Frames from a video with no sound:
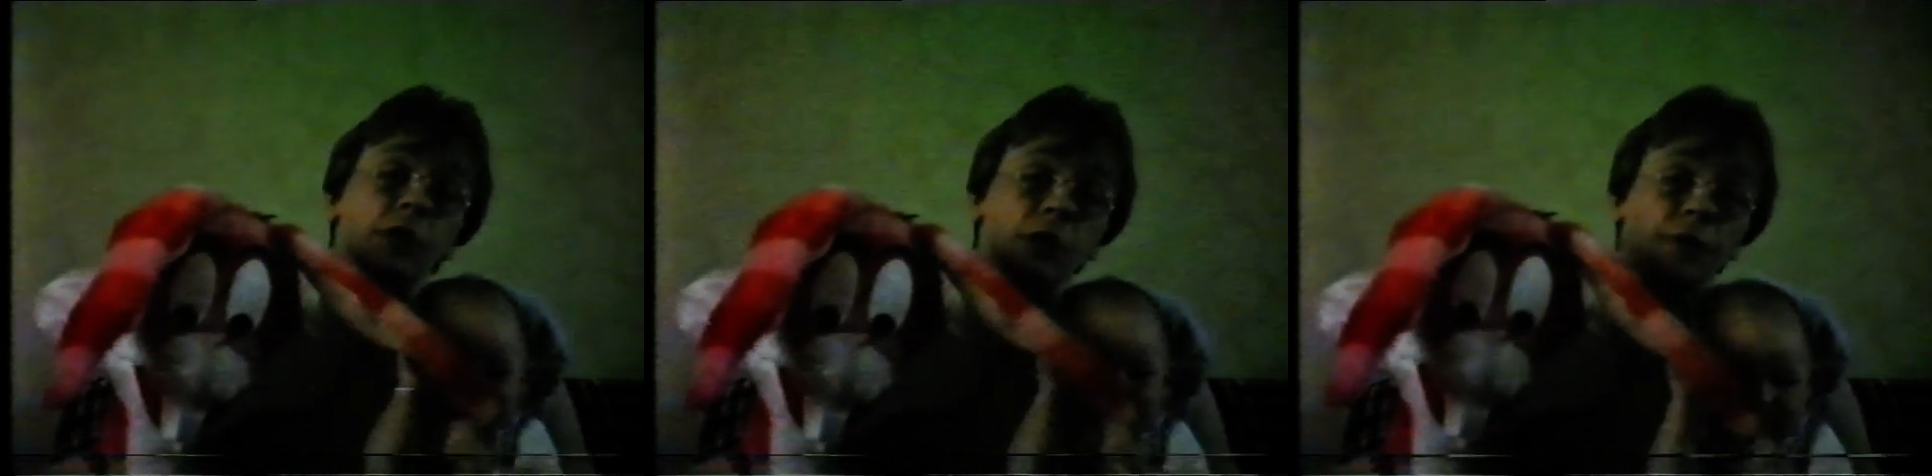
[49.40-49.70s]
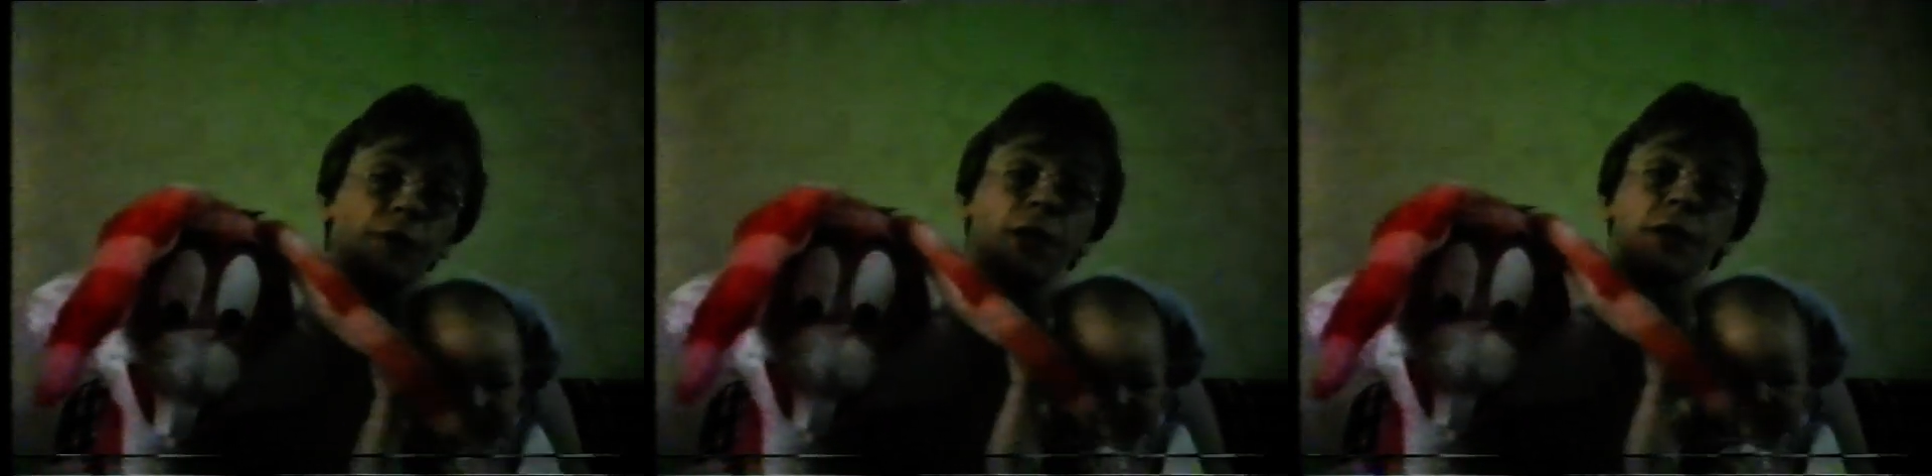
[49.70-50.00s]
two
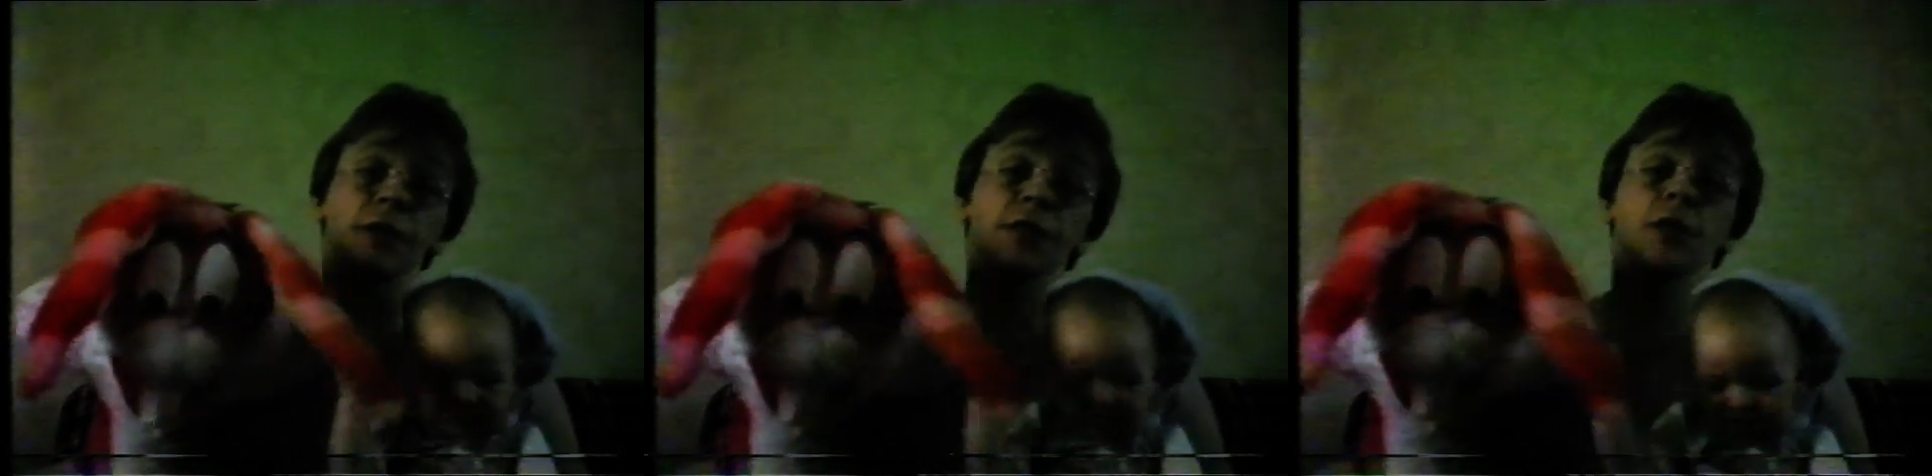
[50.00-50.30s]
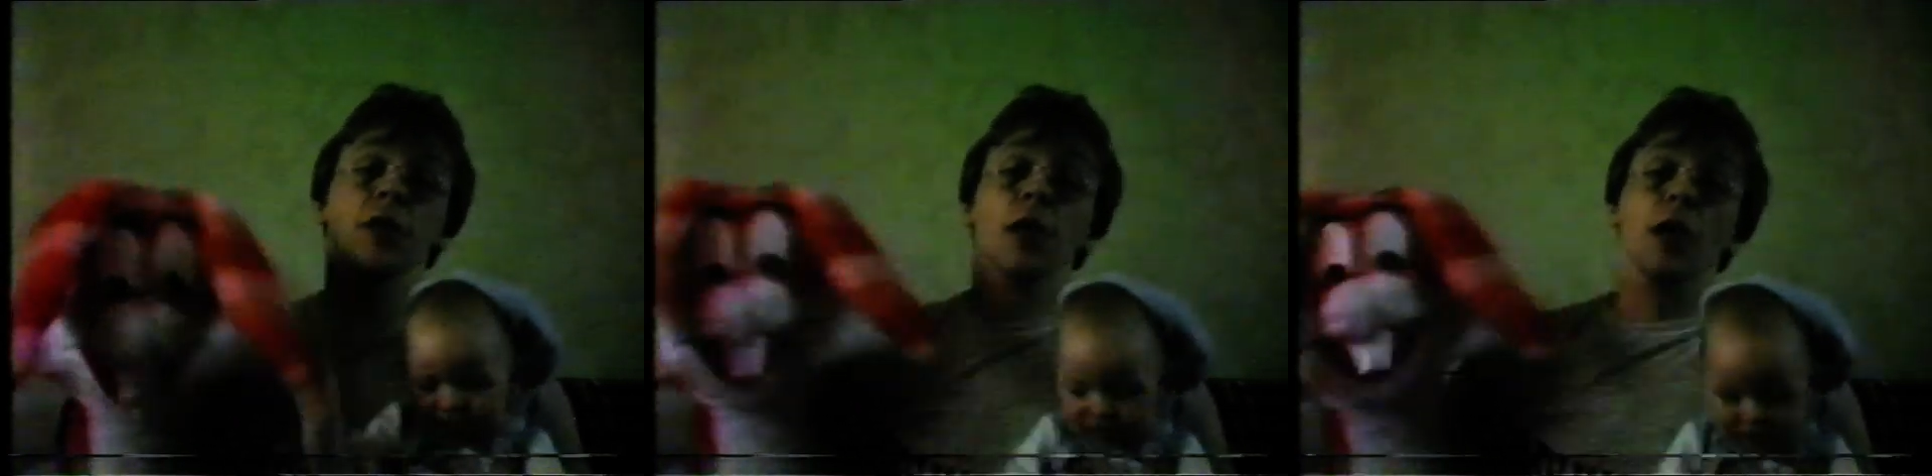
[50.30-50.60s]
friends
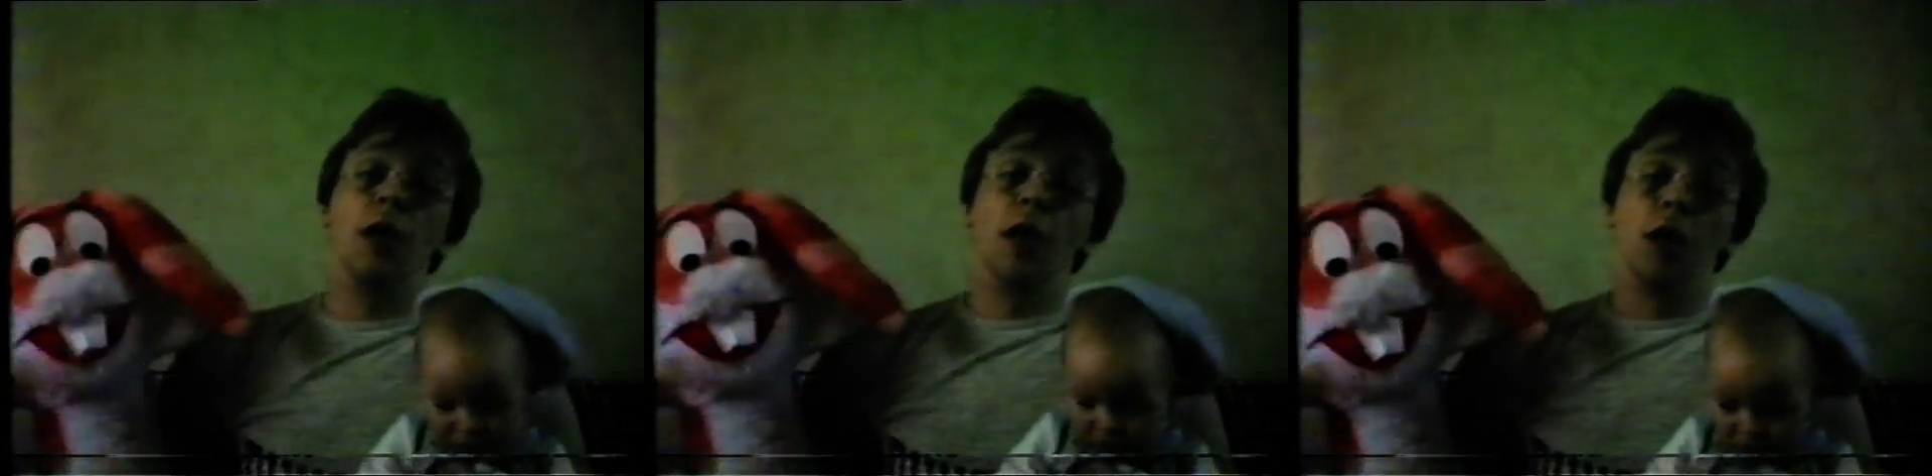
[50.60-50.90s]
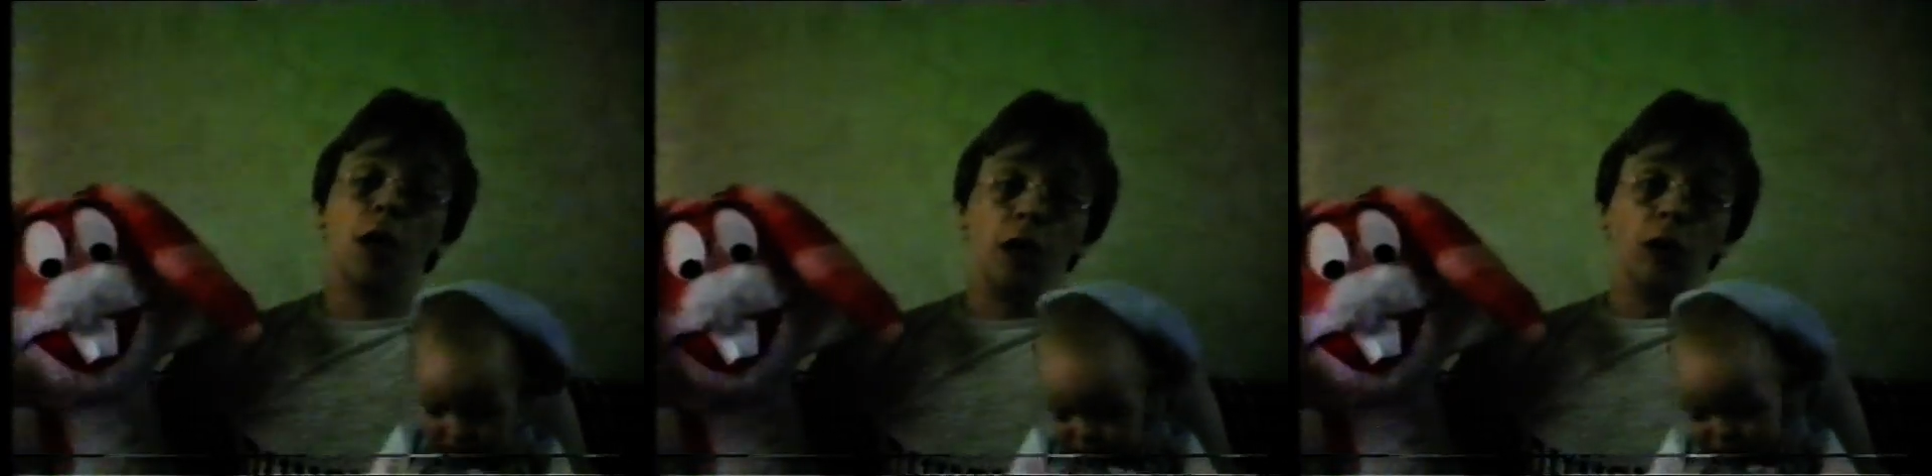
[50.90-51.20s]

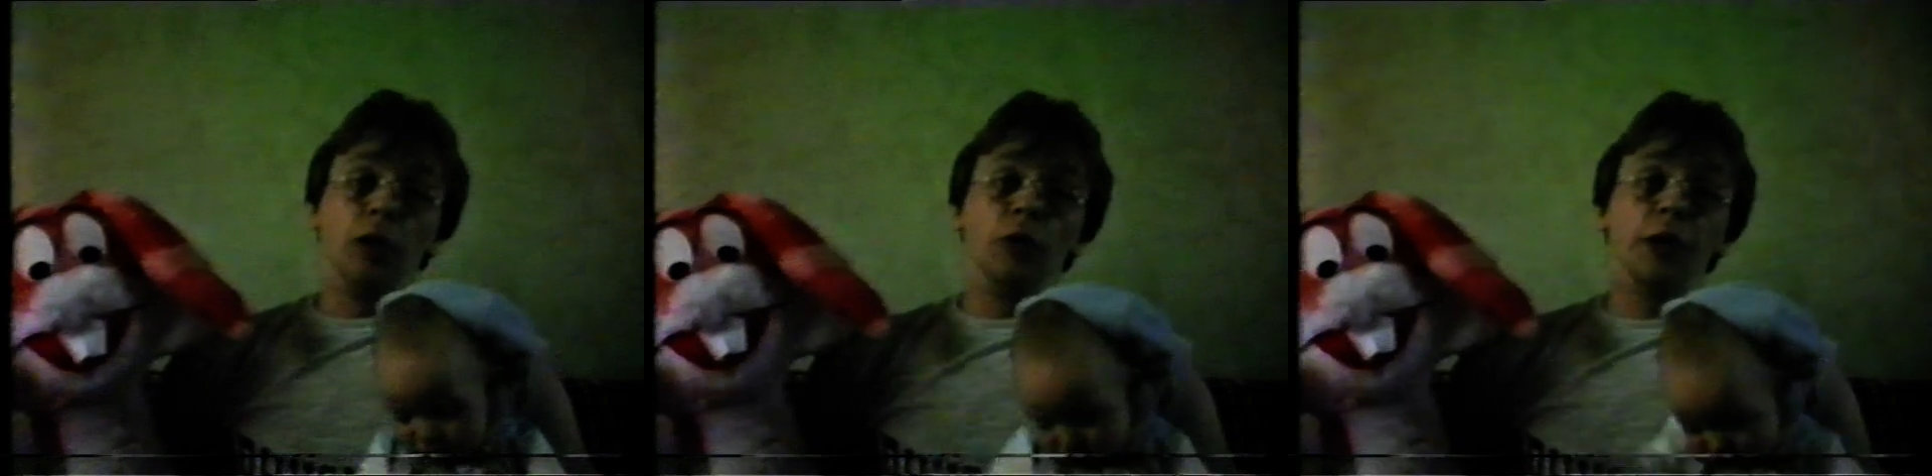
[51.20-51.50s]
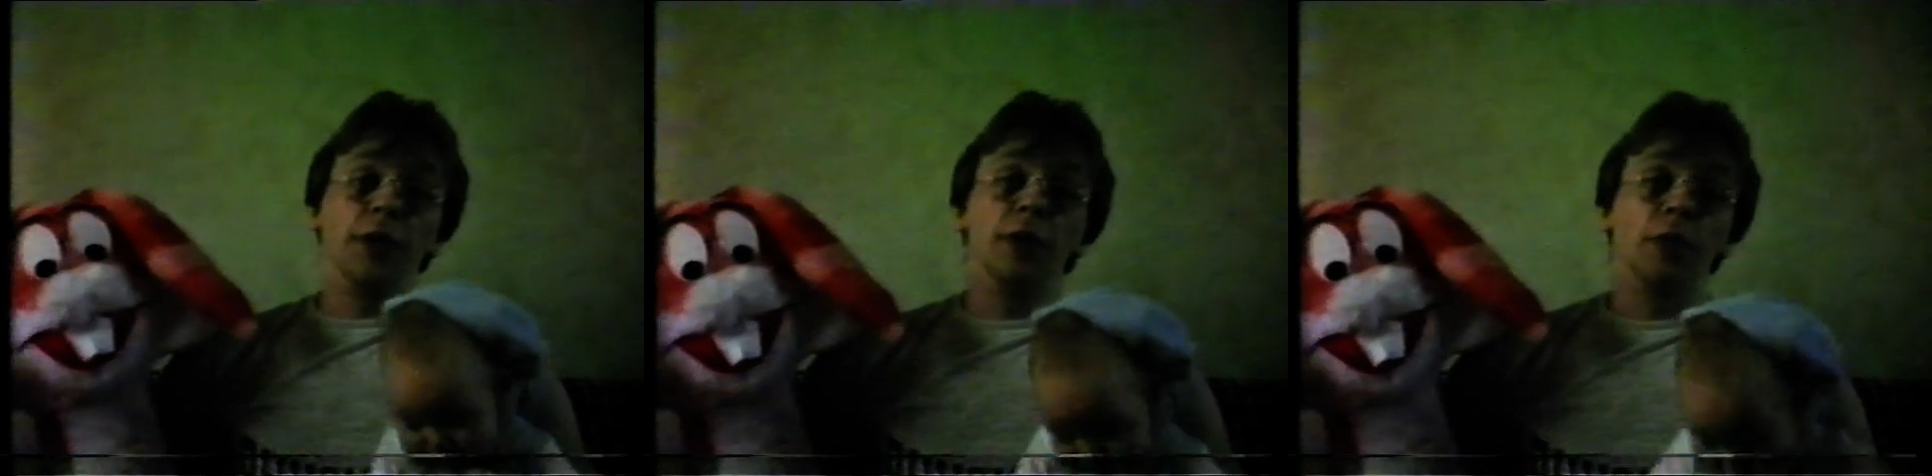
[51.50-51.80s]
who
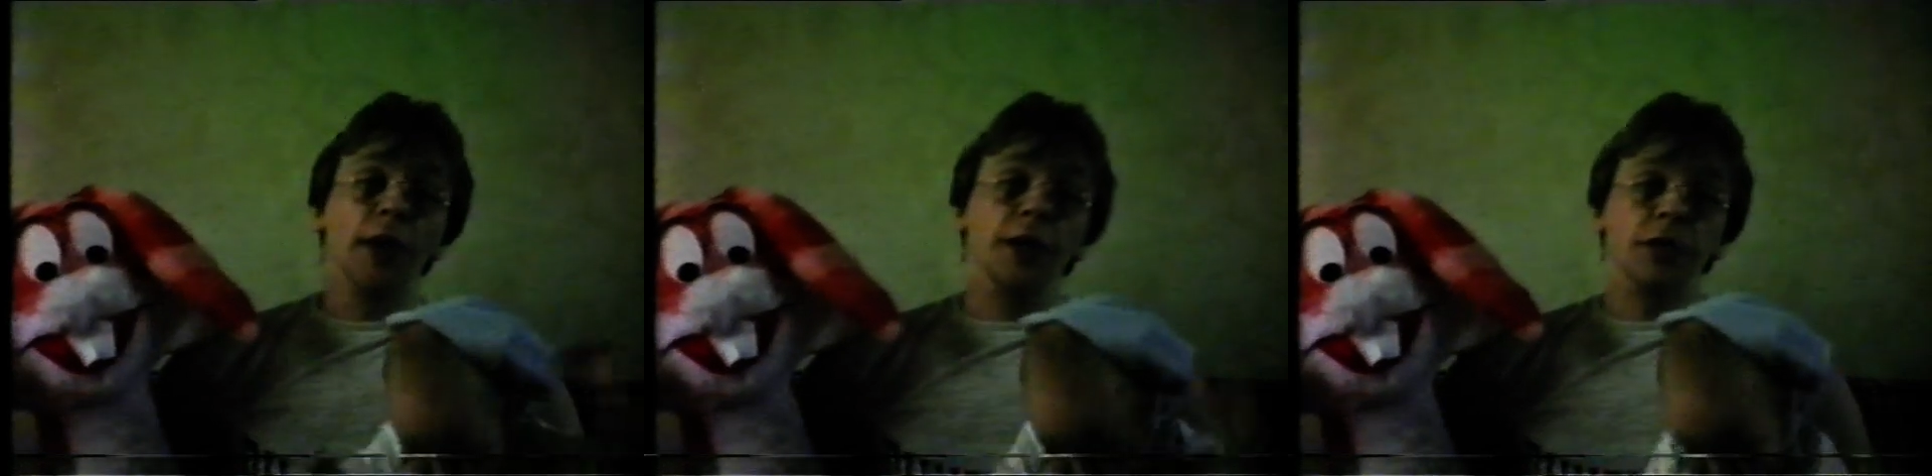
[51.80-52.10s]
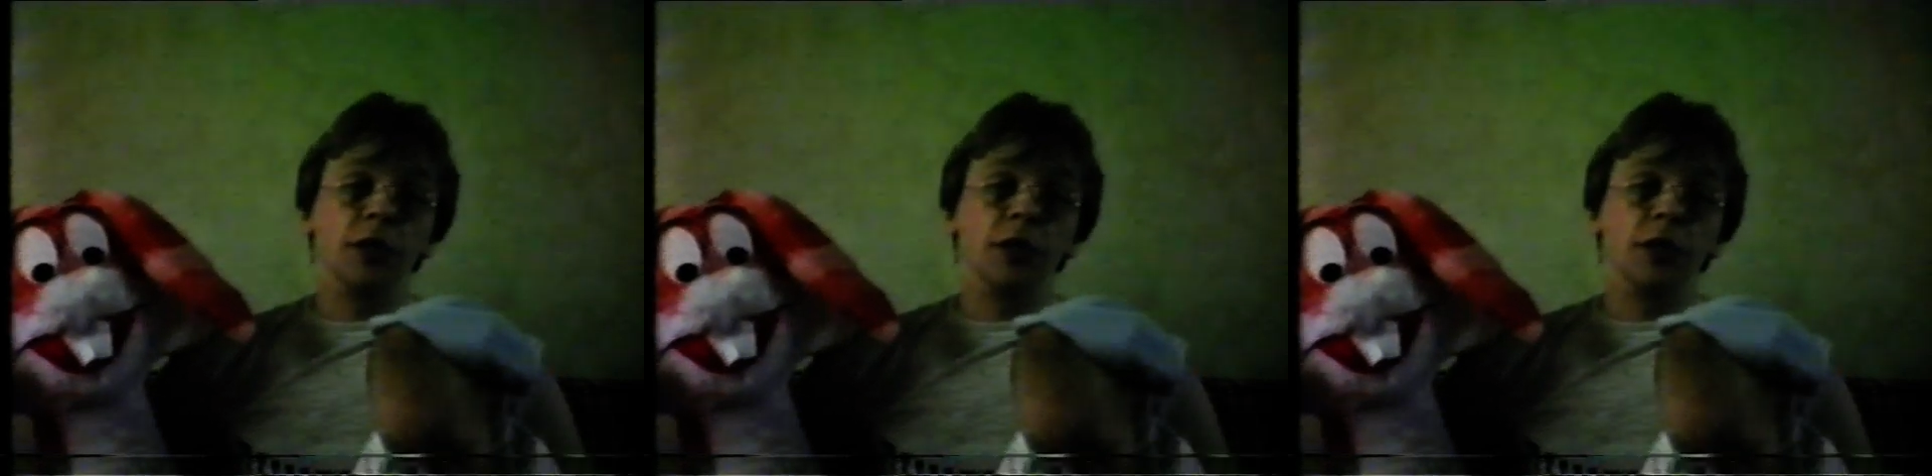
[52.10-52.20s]
were on their way